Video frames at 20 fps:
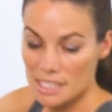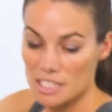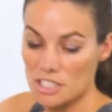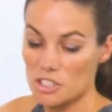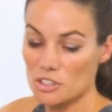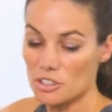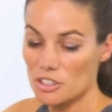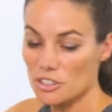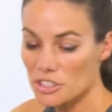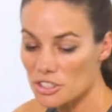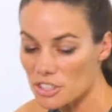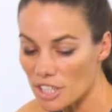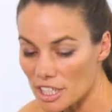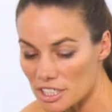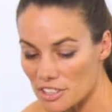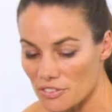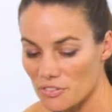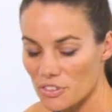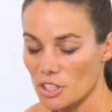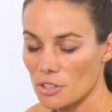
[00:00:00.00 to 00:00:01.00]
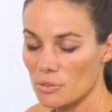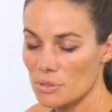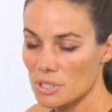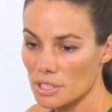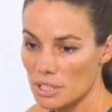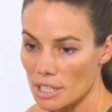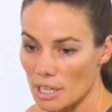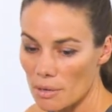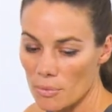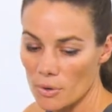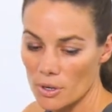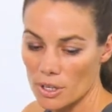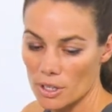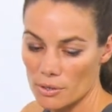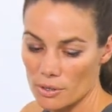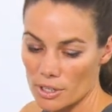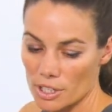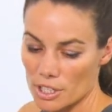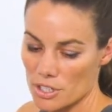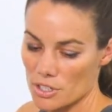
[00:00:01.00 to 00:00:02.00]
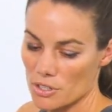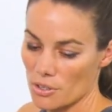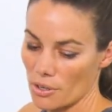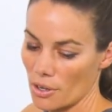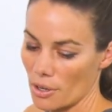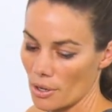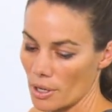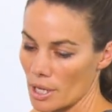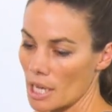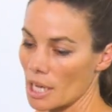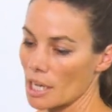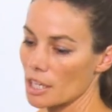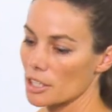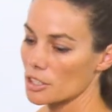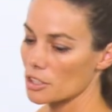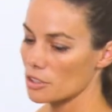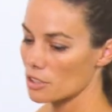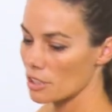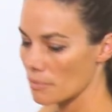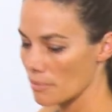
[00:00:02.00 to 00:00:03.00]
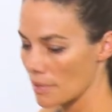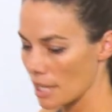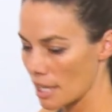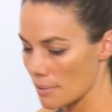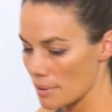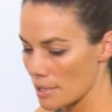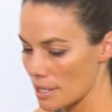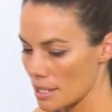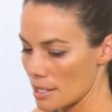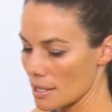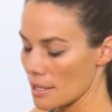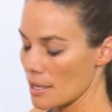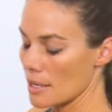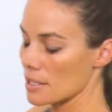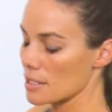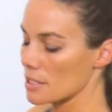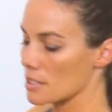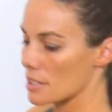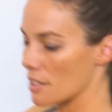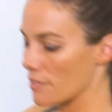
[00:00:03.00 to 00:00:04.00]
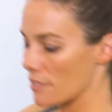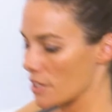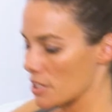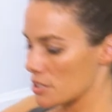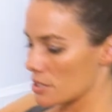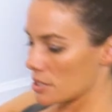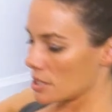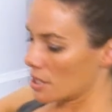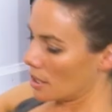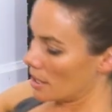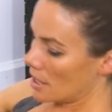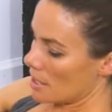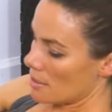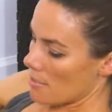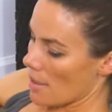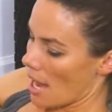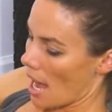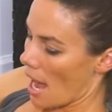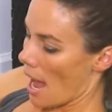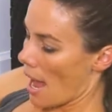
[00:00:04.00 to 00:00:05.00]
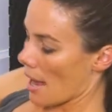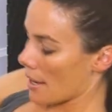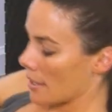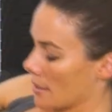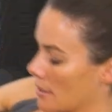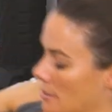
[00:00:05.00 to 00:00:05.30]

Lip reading: you'll start to feel when you get more core control. You can maybe eventually lean back,